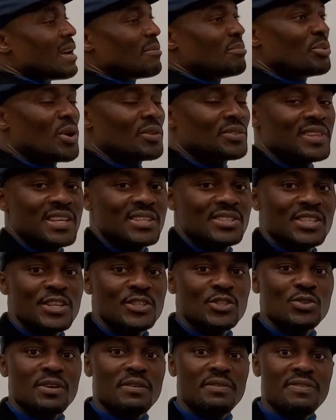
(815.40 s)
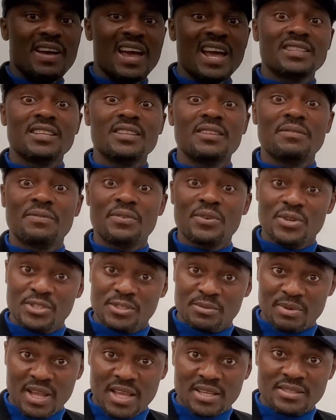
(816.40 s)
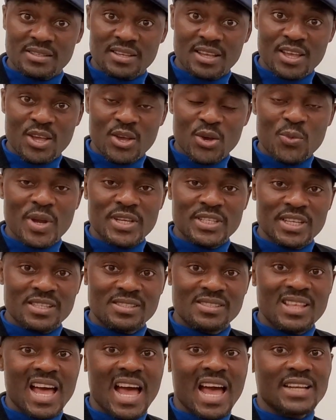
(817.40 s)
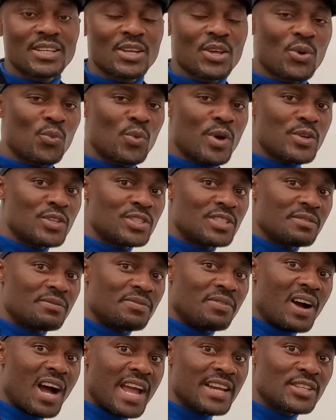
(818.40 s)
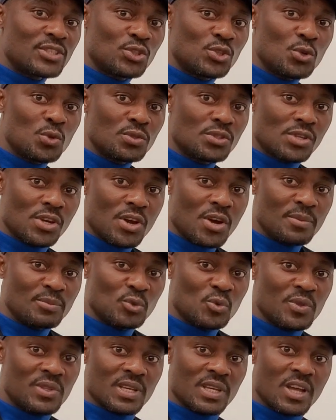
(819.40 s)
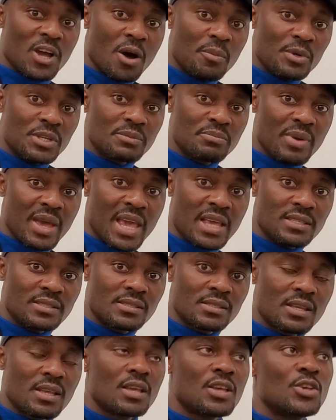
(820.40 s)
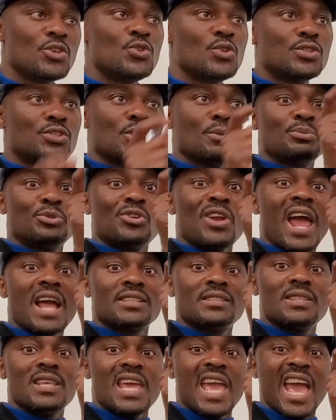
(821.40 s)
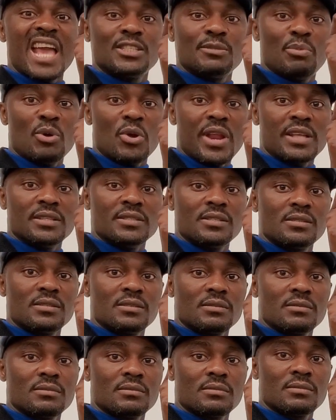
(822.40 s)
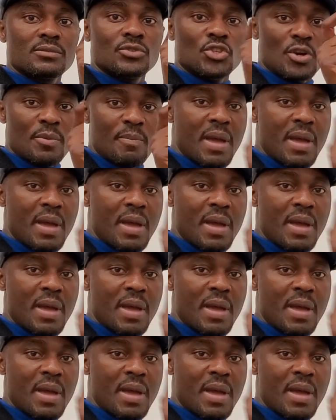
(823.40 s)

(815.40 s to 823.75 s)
that brought this into effect in the first place, which is that when you divide two terms with a common base, you subtract the exponents. You